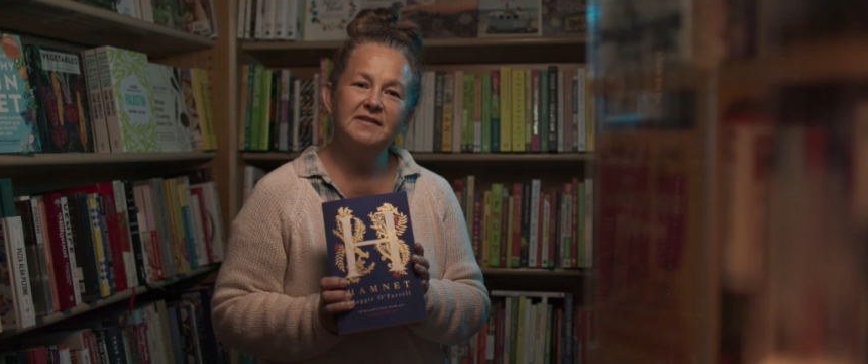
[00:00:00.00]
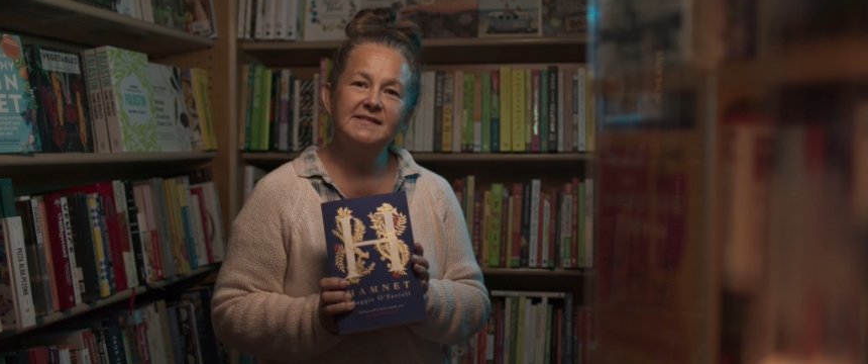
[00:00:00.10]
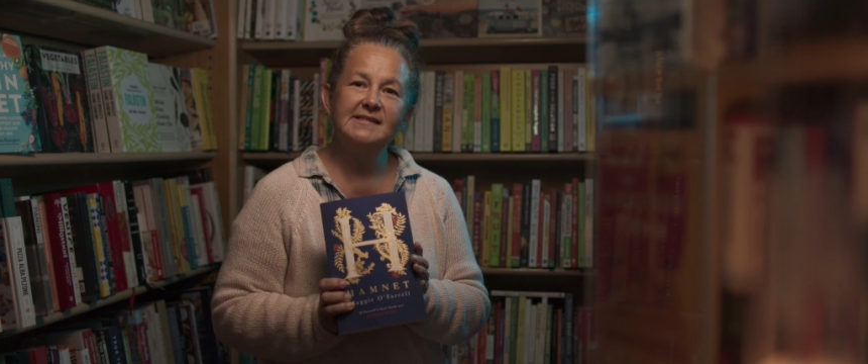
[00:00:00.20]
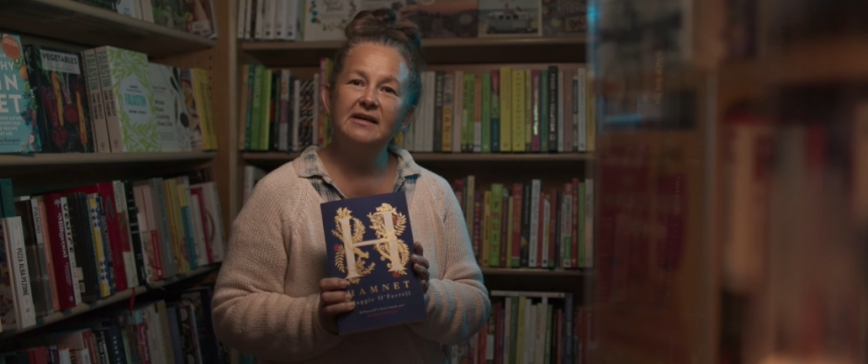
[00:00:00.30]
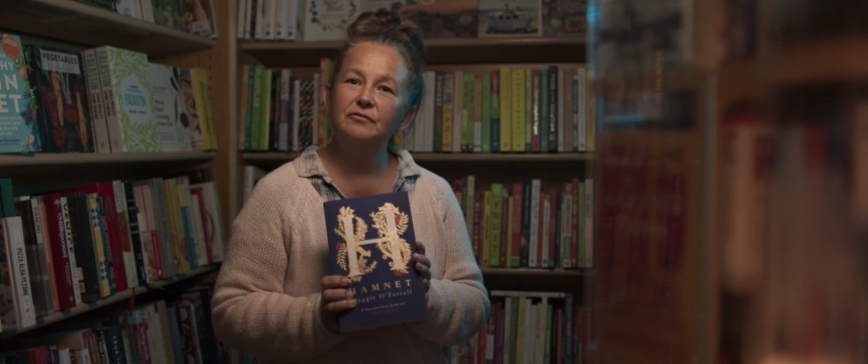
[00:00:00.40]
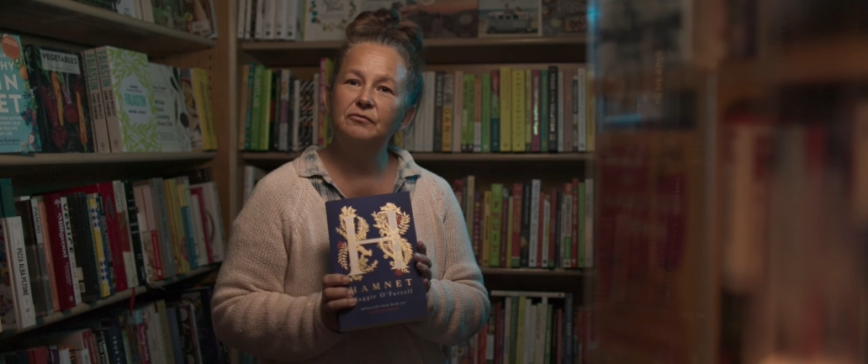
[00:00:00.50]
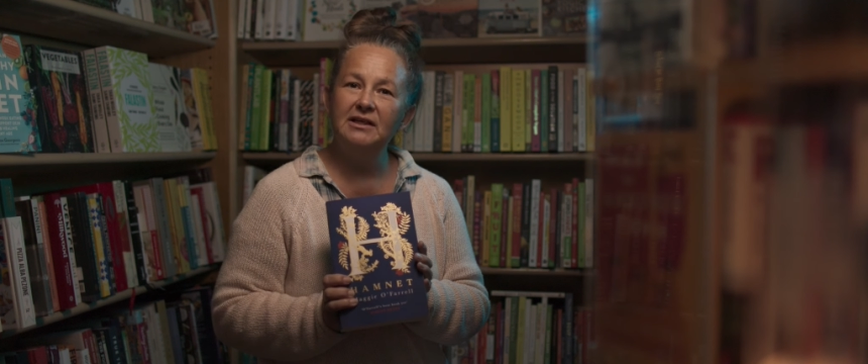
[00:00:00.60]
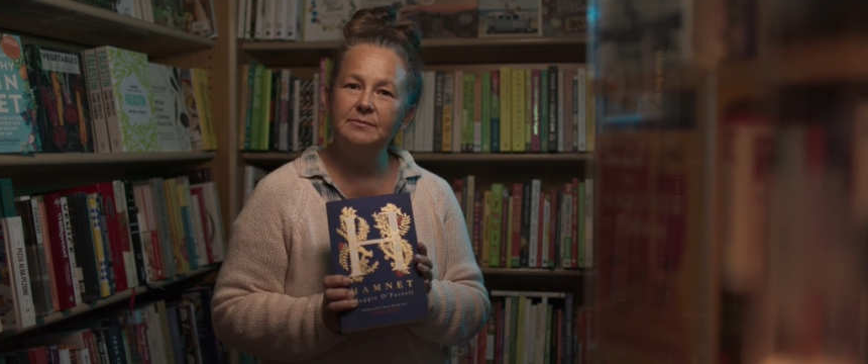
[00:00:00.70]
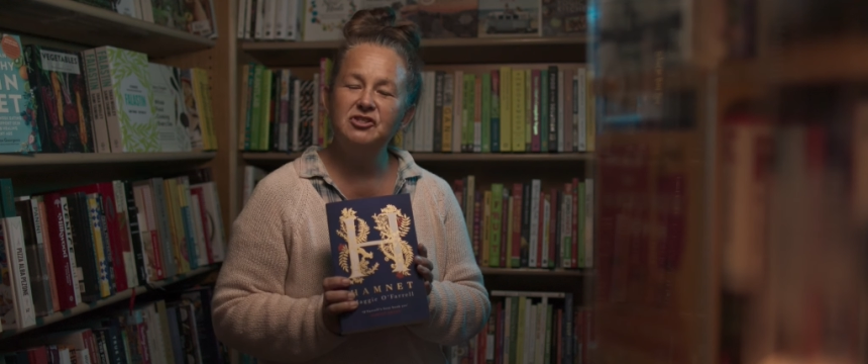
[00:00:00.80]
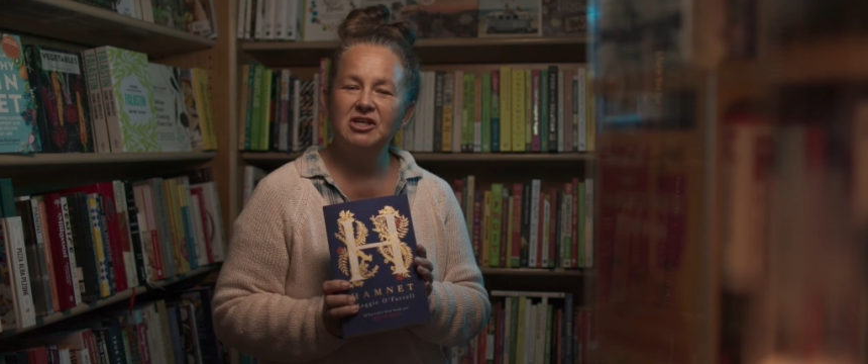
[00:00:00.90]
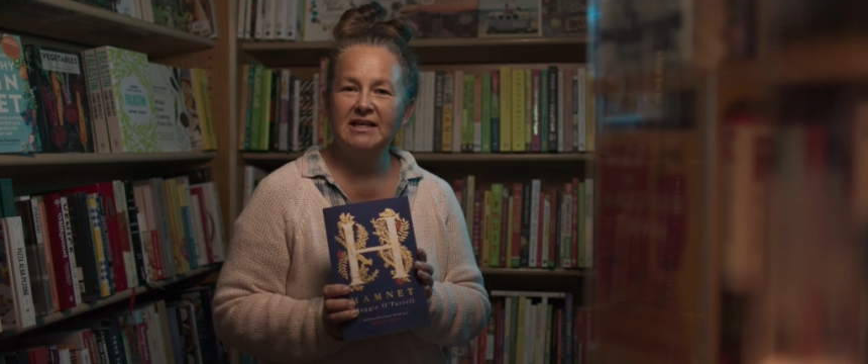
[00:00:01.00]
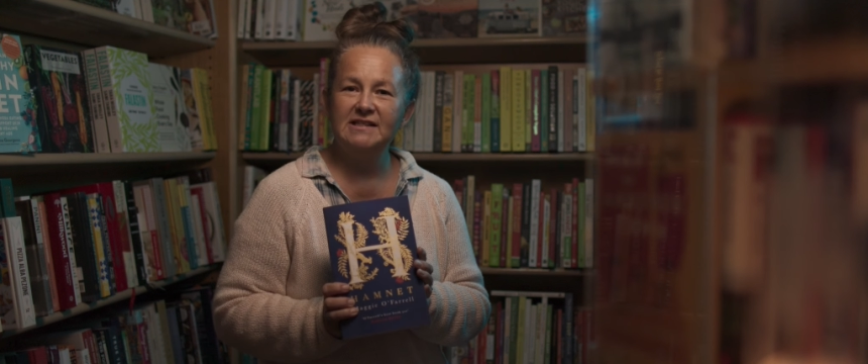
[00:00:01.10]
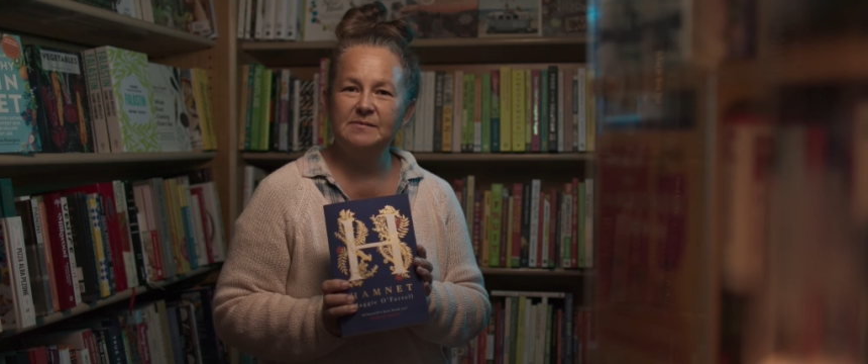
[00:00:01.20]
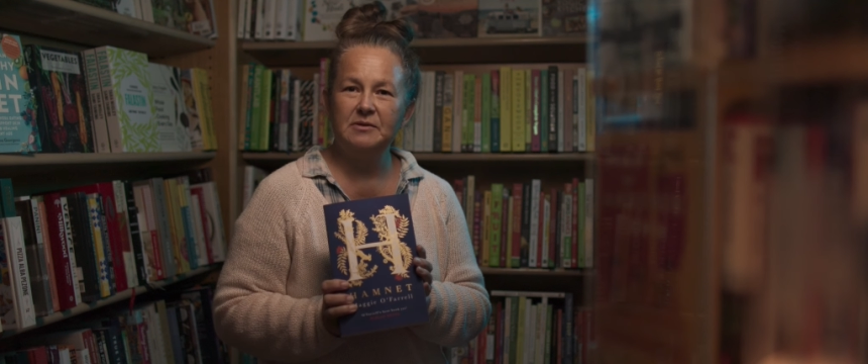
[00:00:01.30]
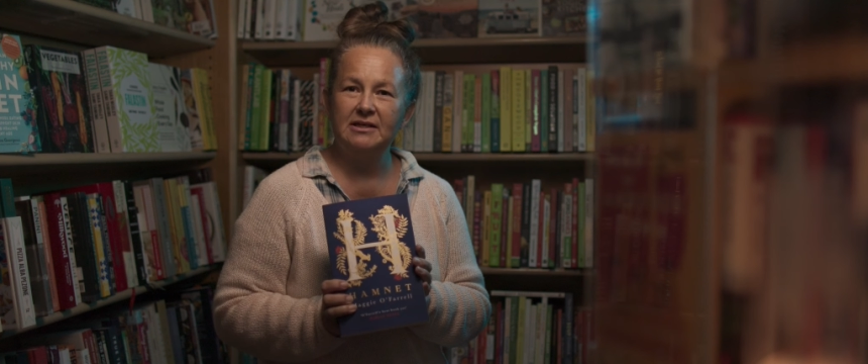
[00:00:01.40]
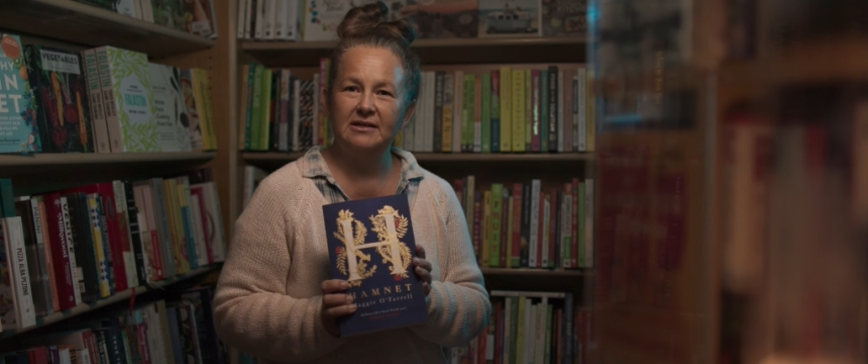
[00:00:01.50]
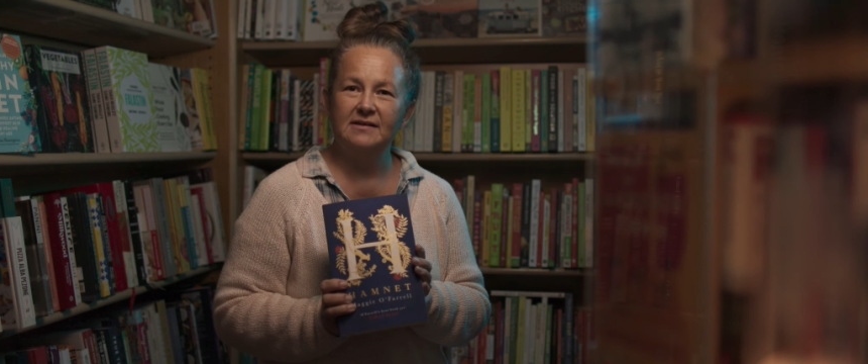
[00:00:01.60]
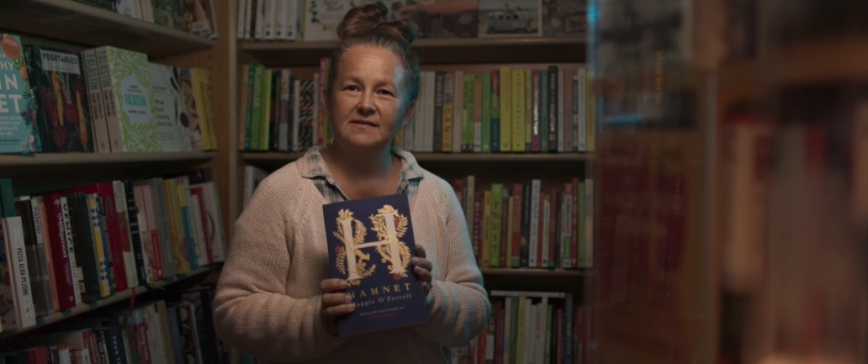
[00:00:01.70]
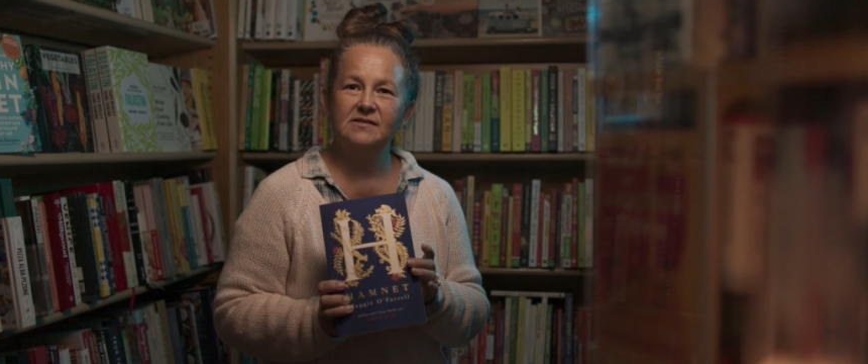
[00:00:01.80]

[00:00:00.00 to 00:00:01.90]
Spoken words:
the son of William Shakespeare.